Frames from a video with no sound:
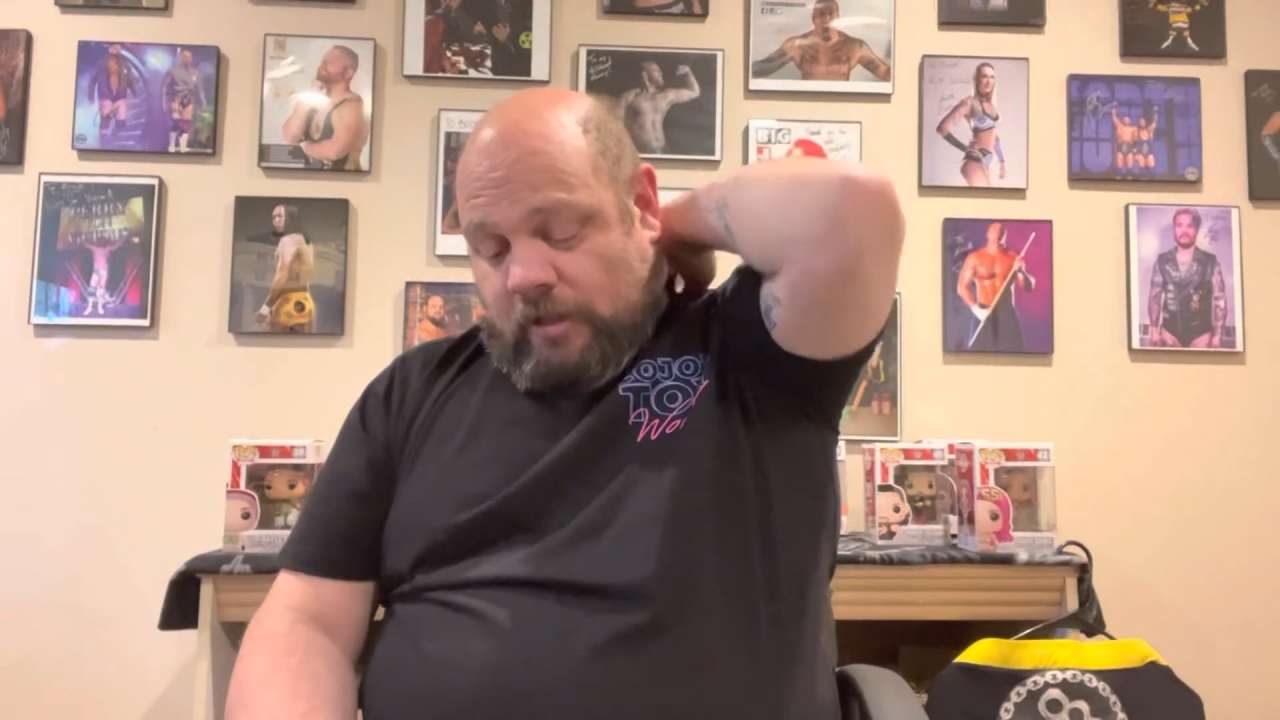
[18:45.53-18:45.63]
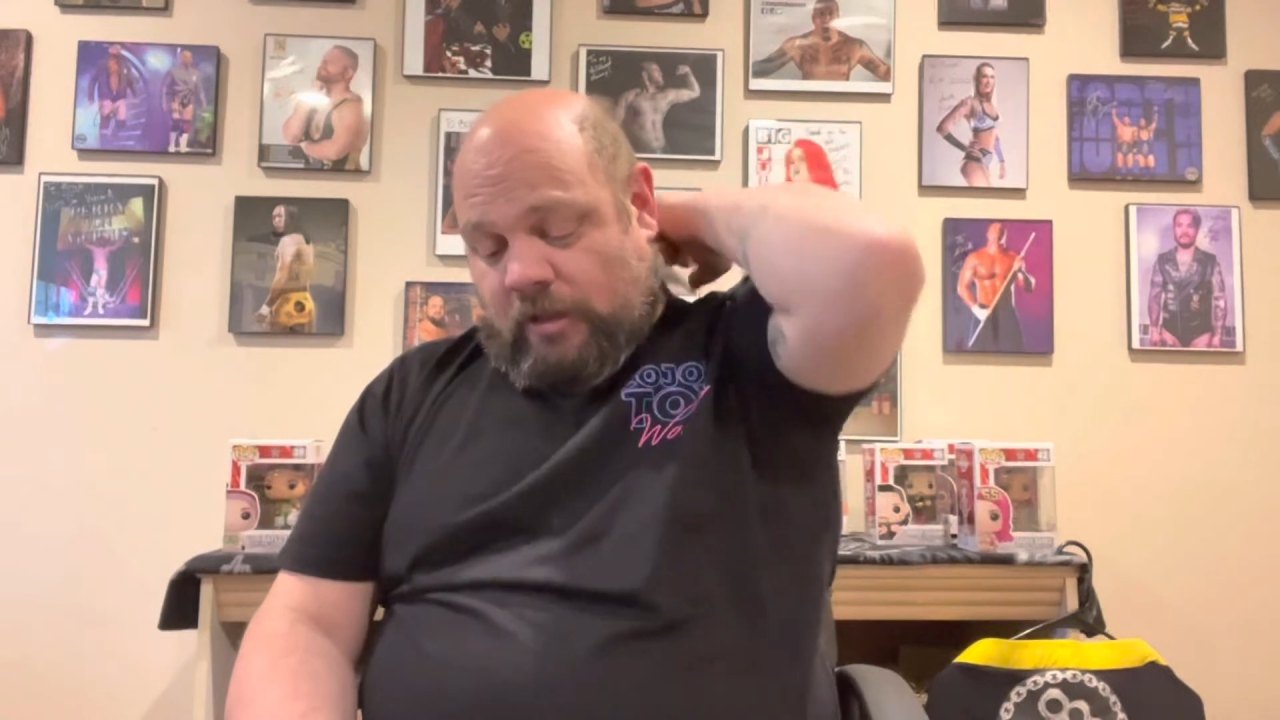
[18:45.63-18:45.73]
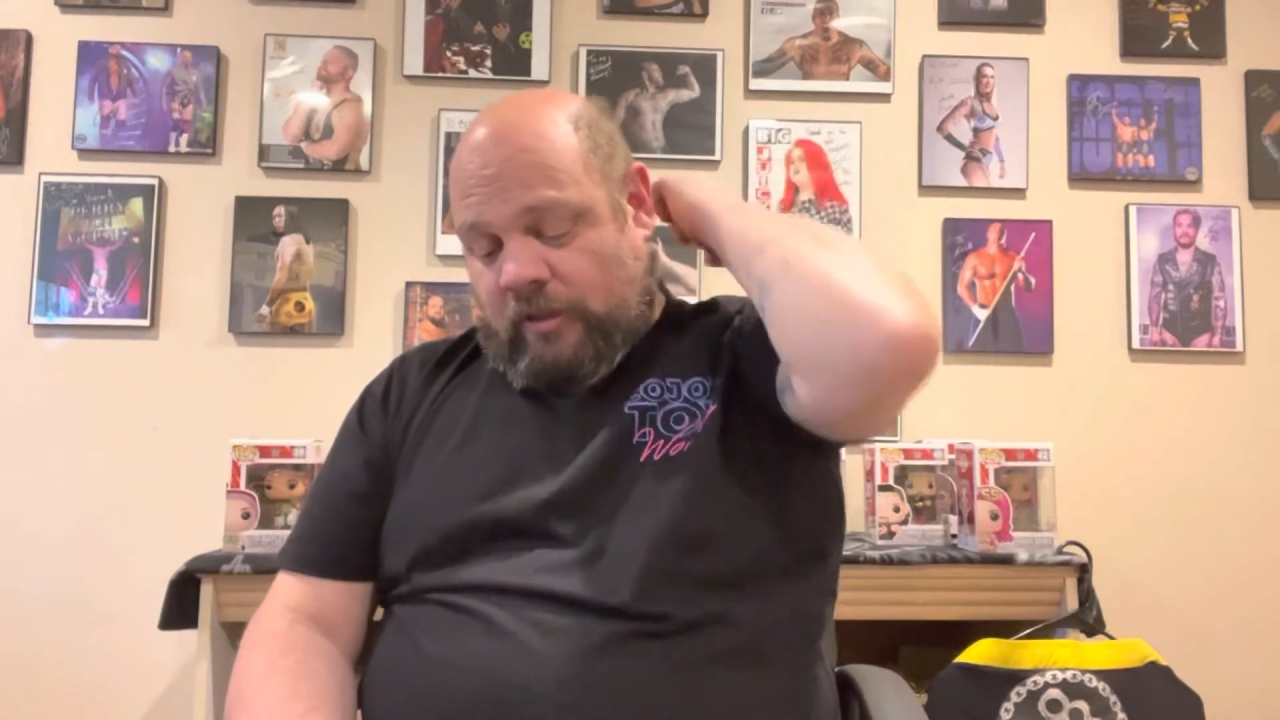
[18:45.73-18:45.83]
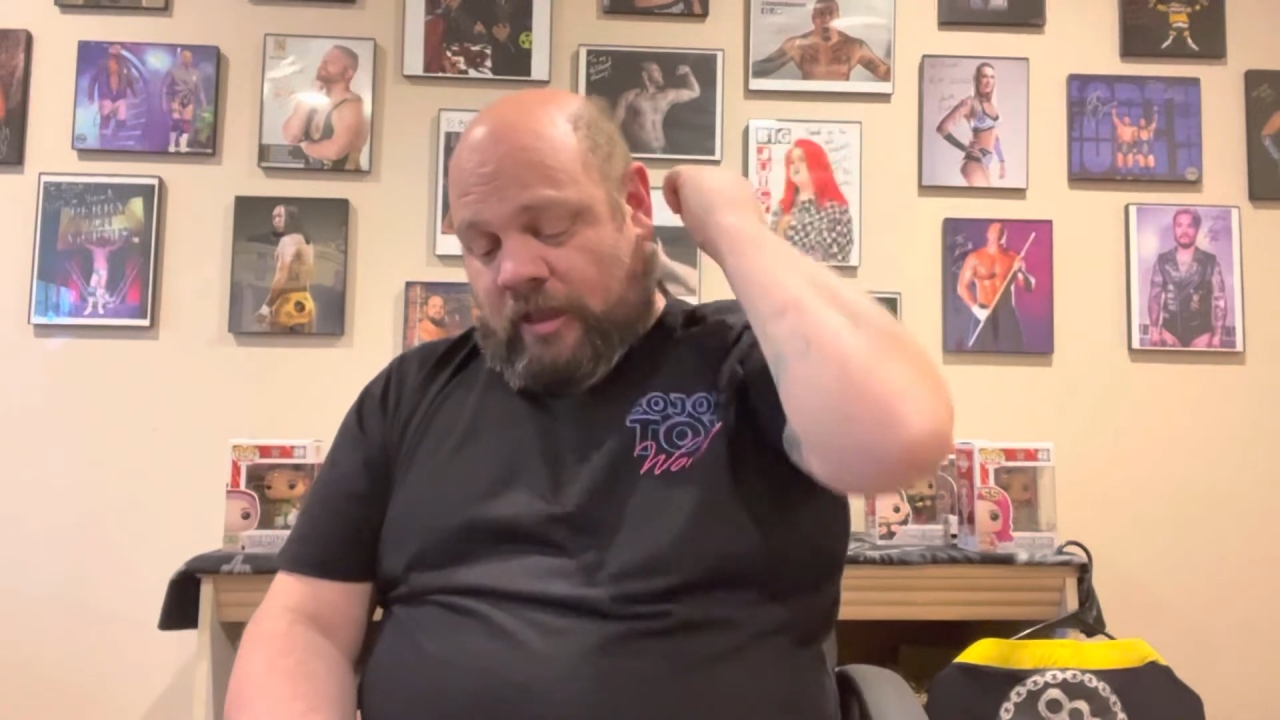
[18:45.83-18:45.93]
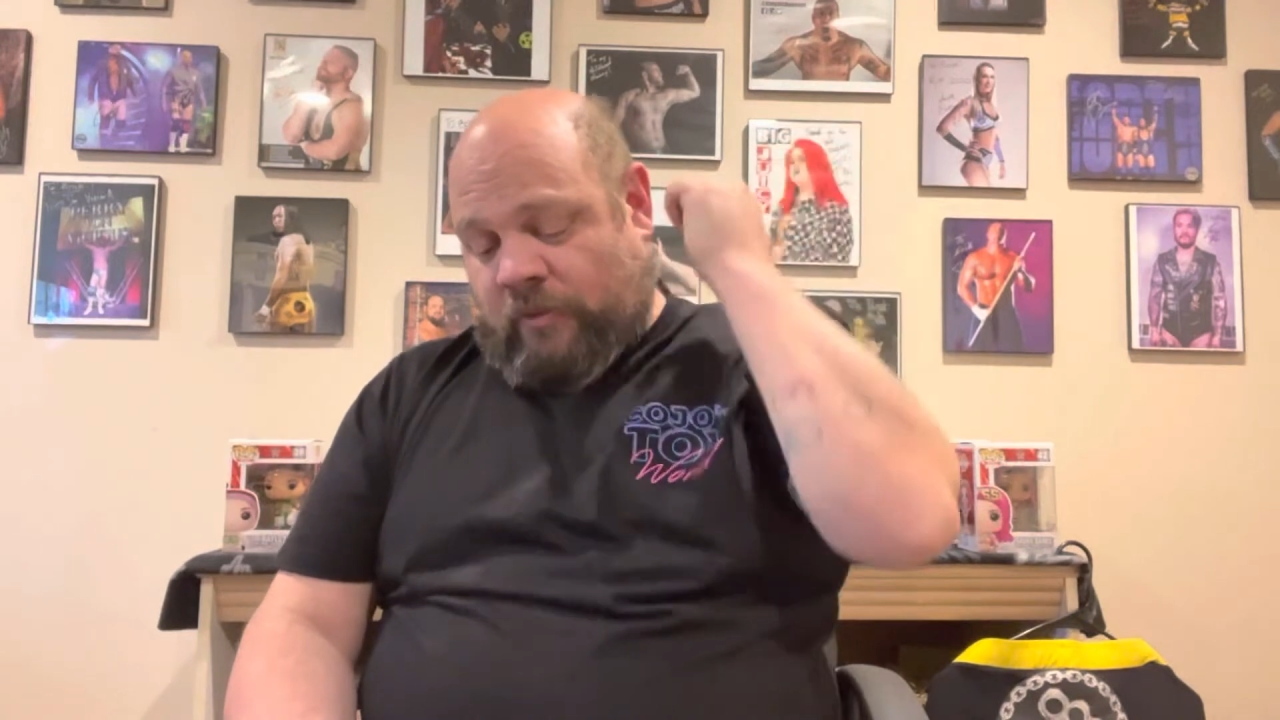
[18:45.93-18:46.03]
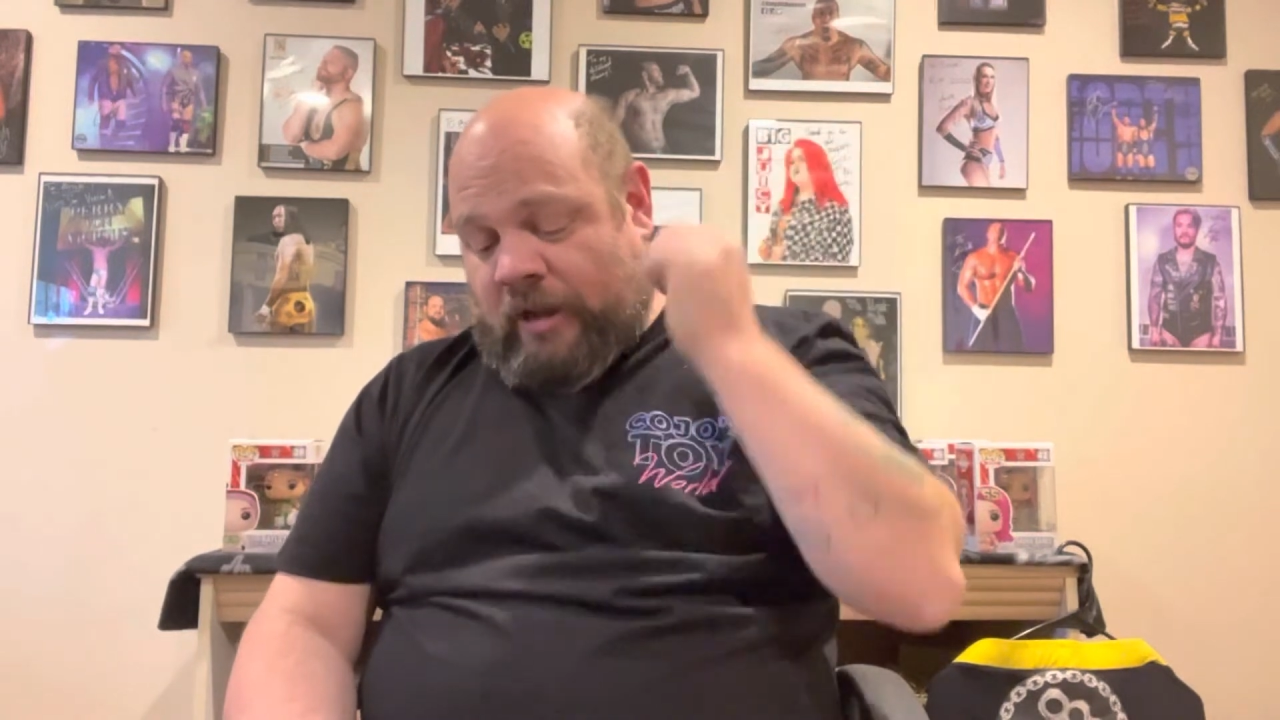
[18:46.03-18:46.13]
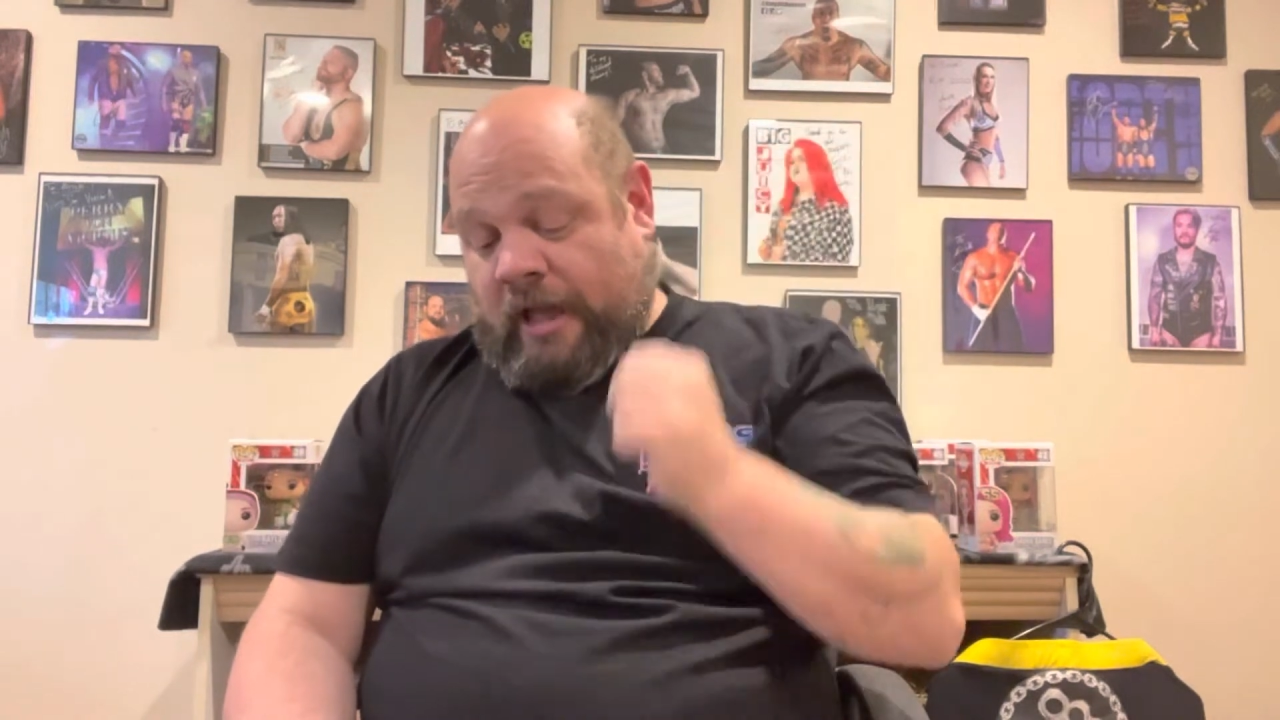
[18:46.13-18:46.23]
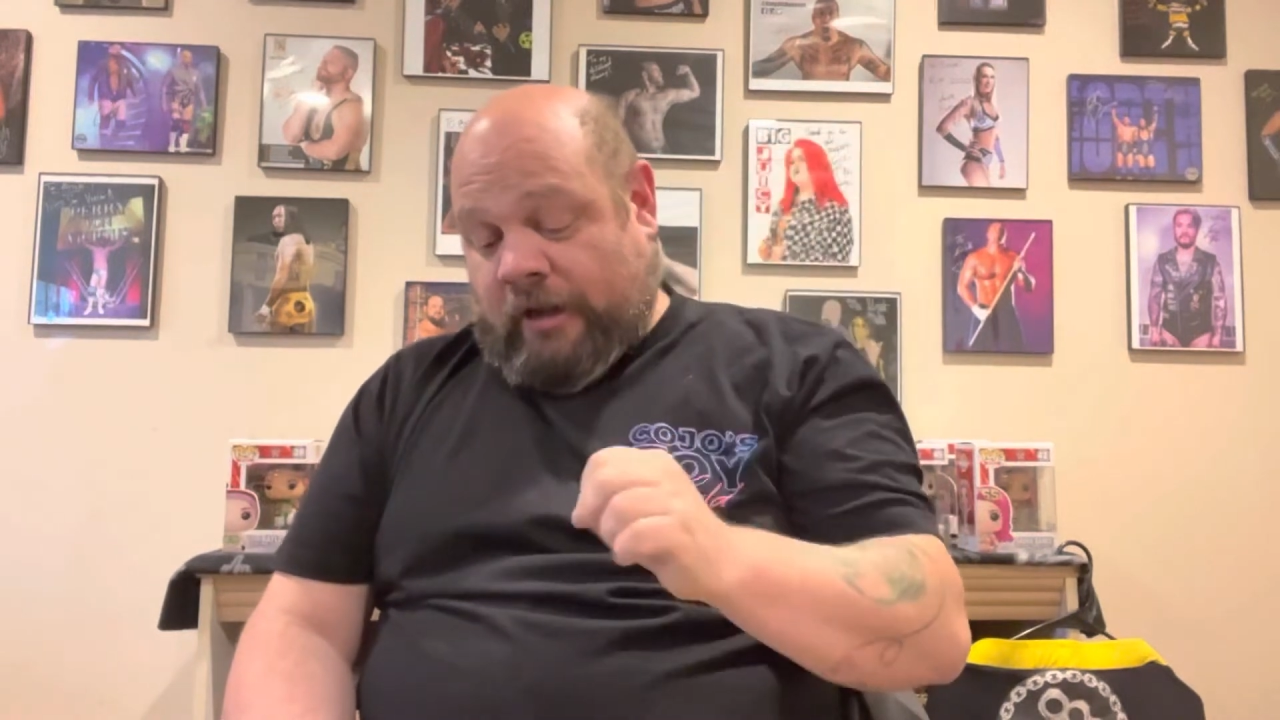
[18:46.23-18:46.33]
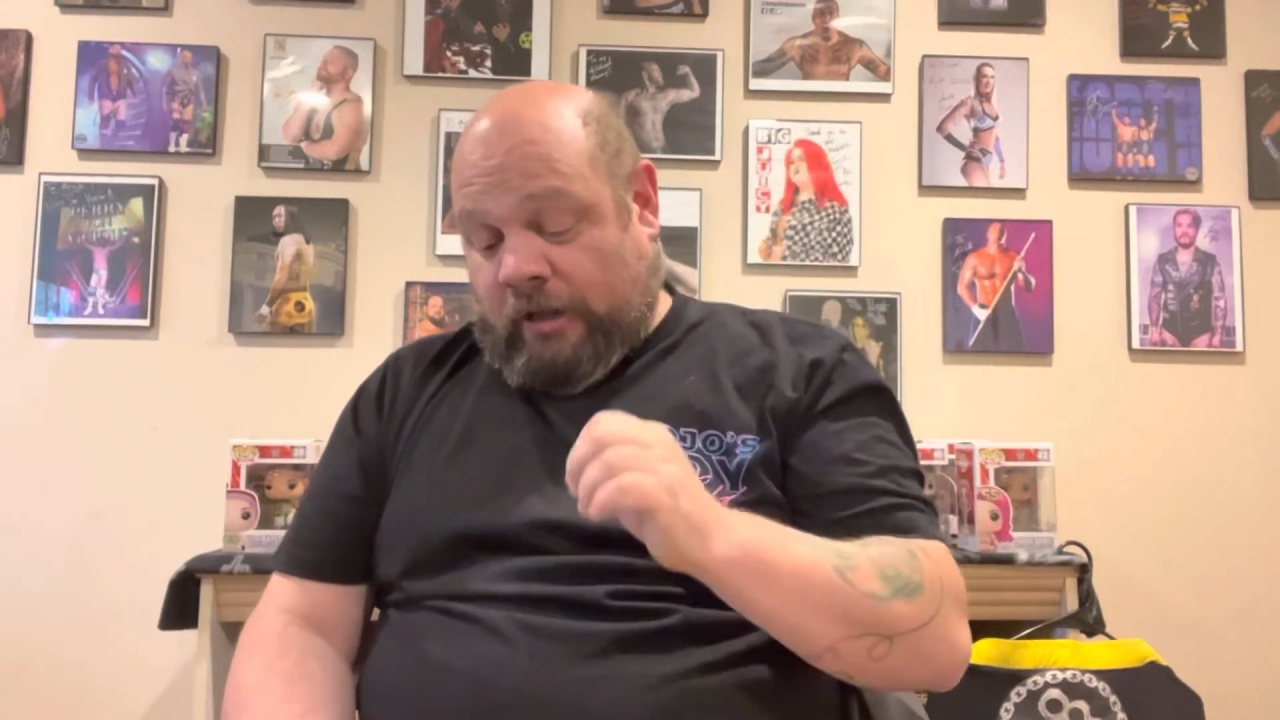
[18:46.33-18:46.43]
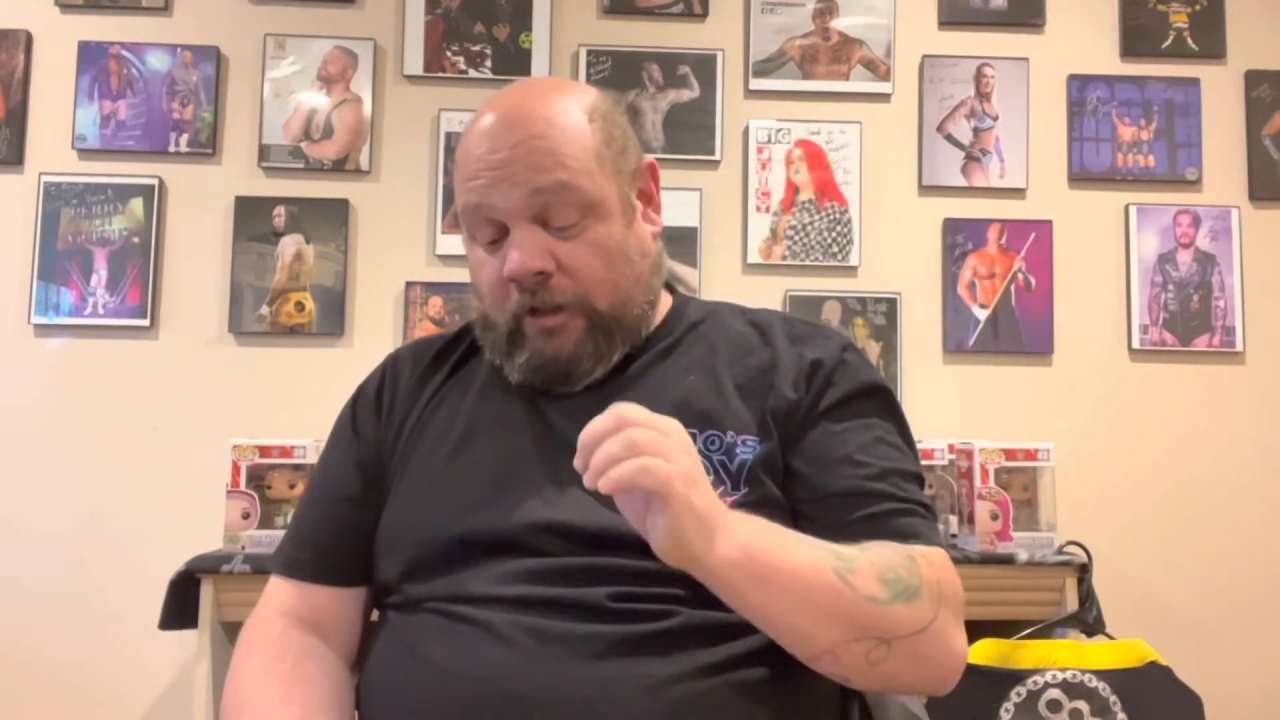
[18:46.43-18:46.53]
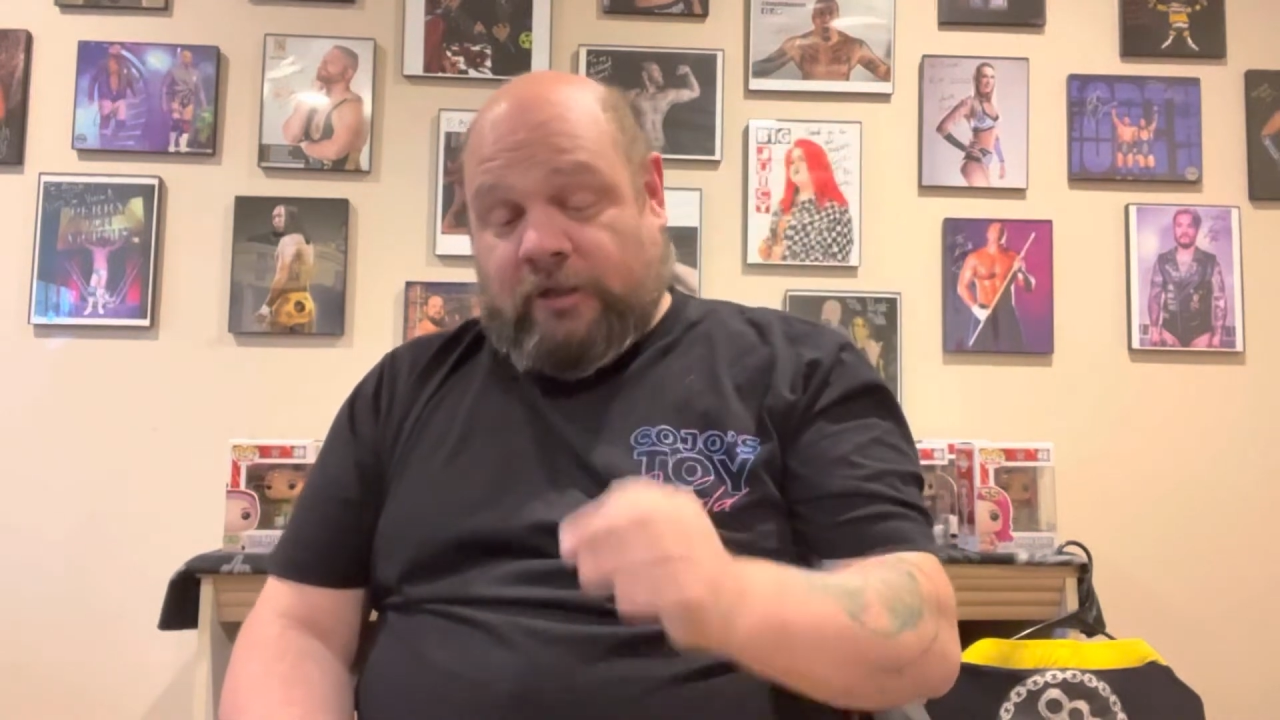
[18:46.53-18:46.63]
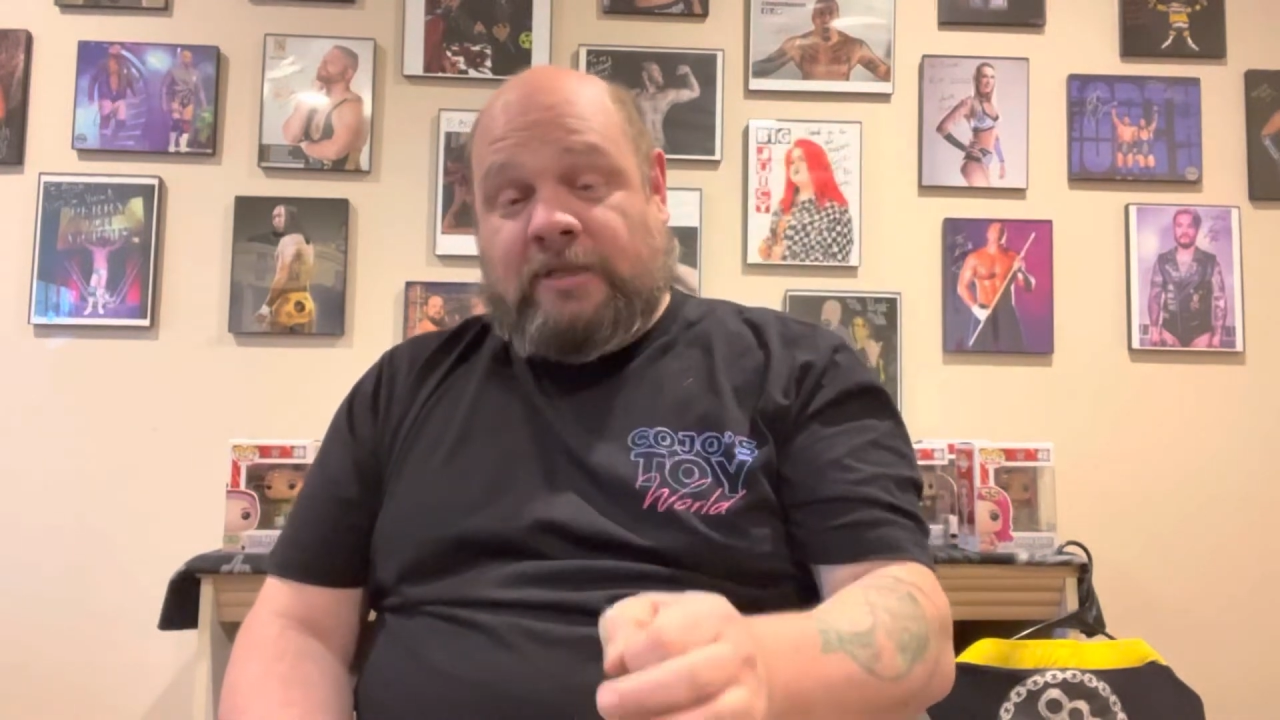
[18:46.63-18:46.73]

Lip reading: then we had another